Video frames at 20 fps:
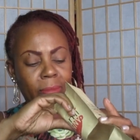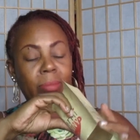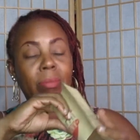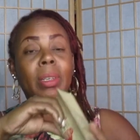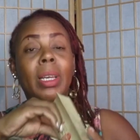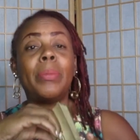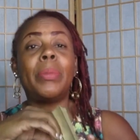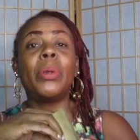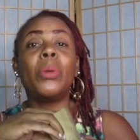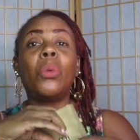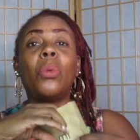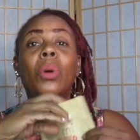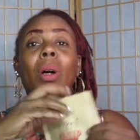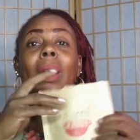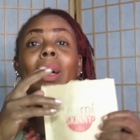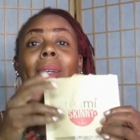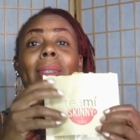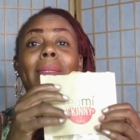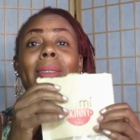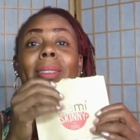maybe
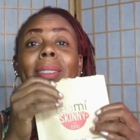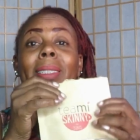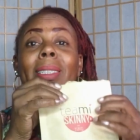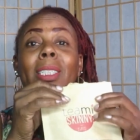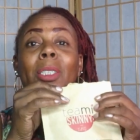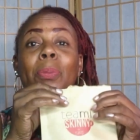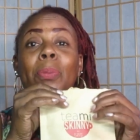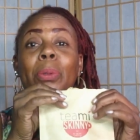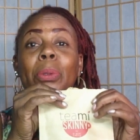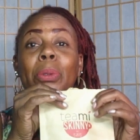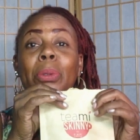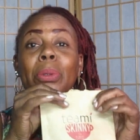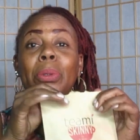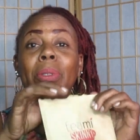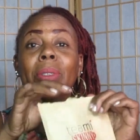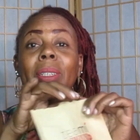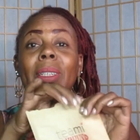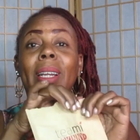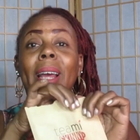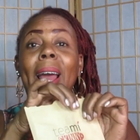one
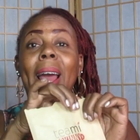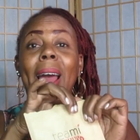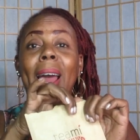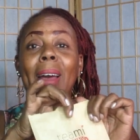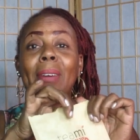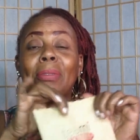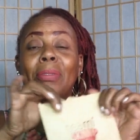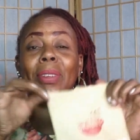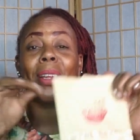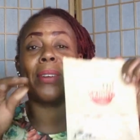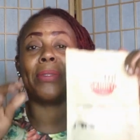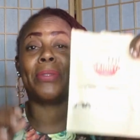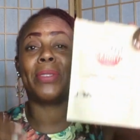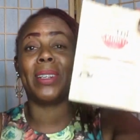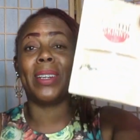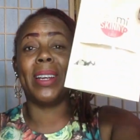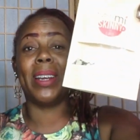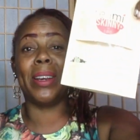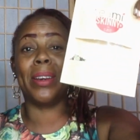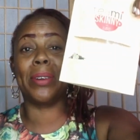teaspoon and a half left
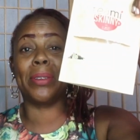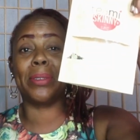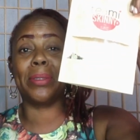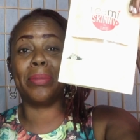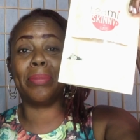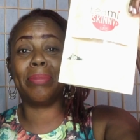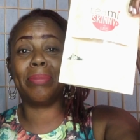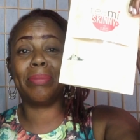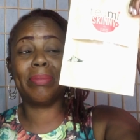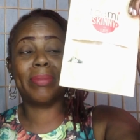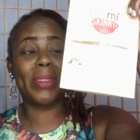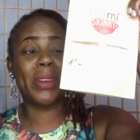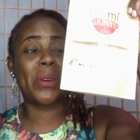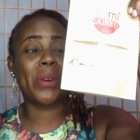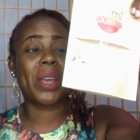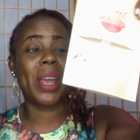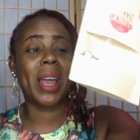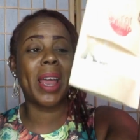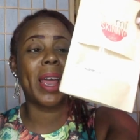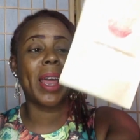in here,
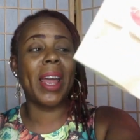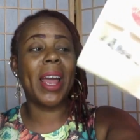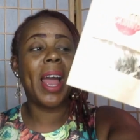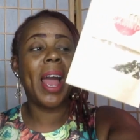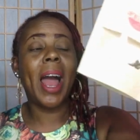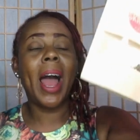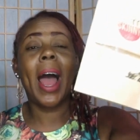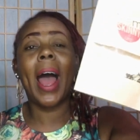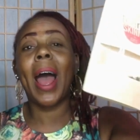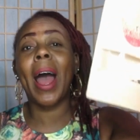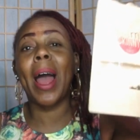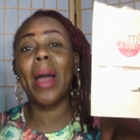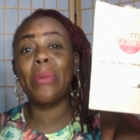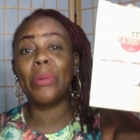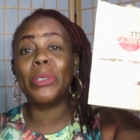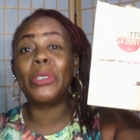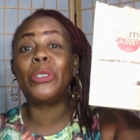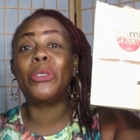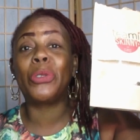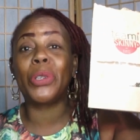okay? I
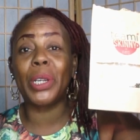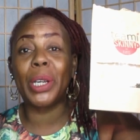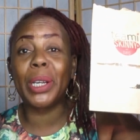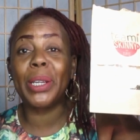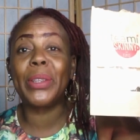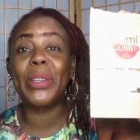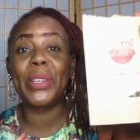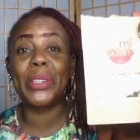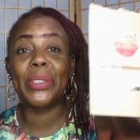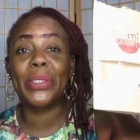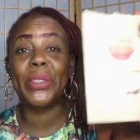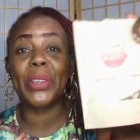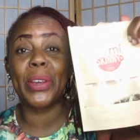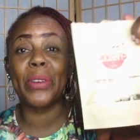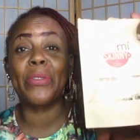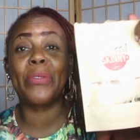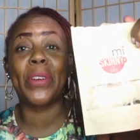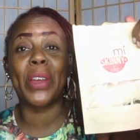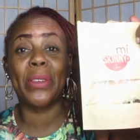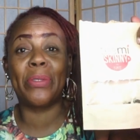was drinking this
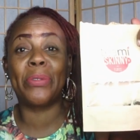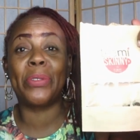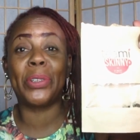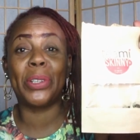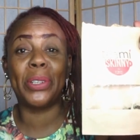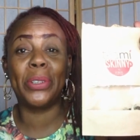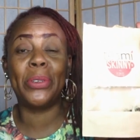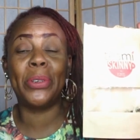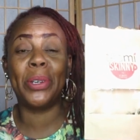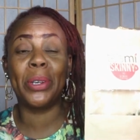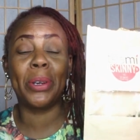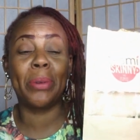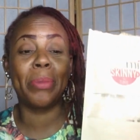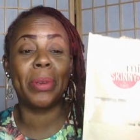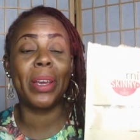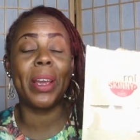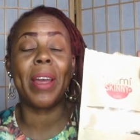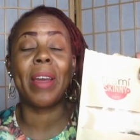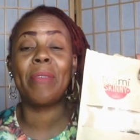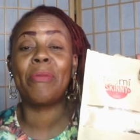thing faithfully. You hear
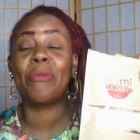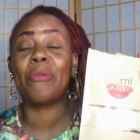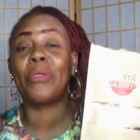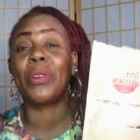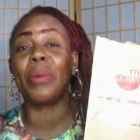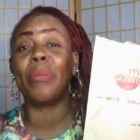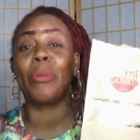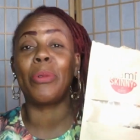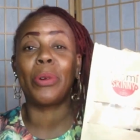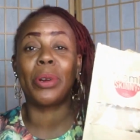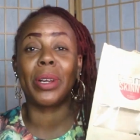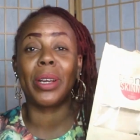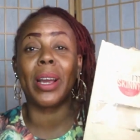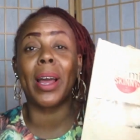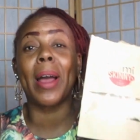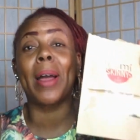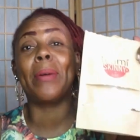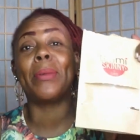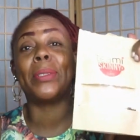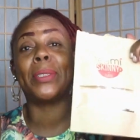me? Every morning
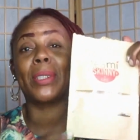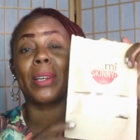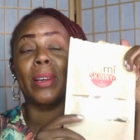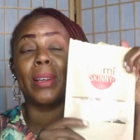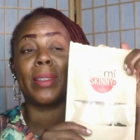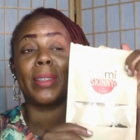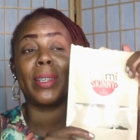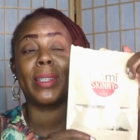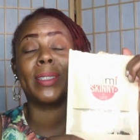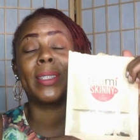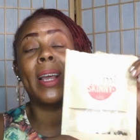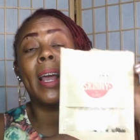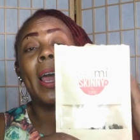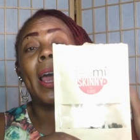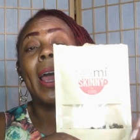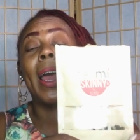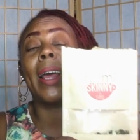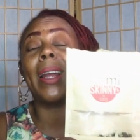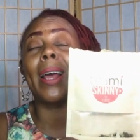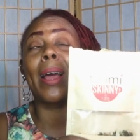I was on this,
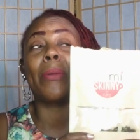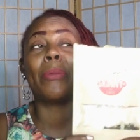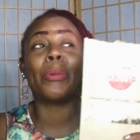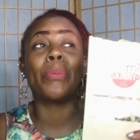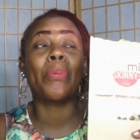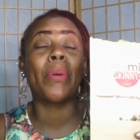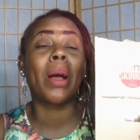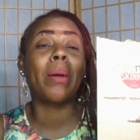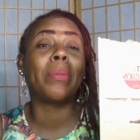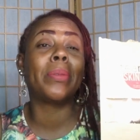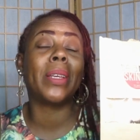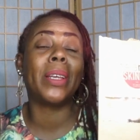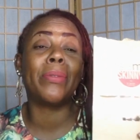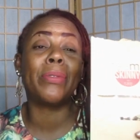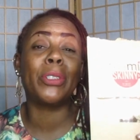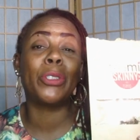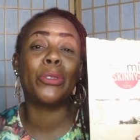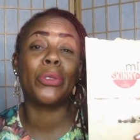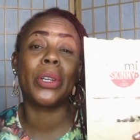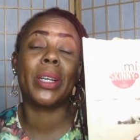and I would probably
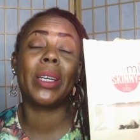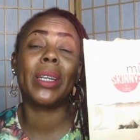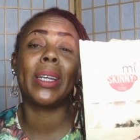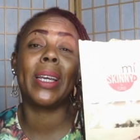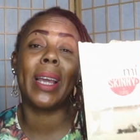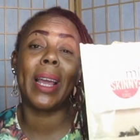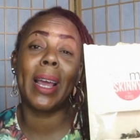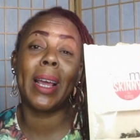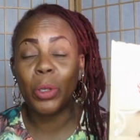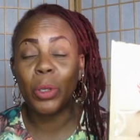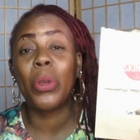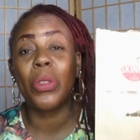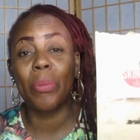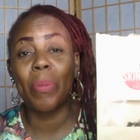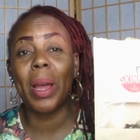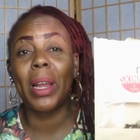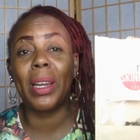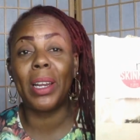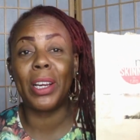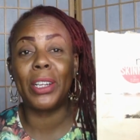even drink it again
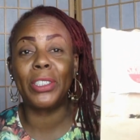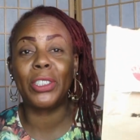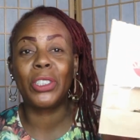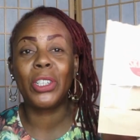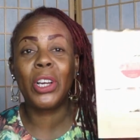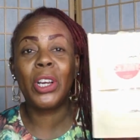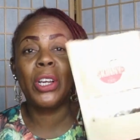with my lunch.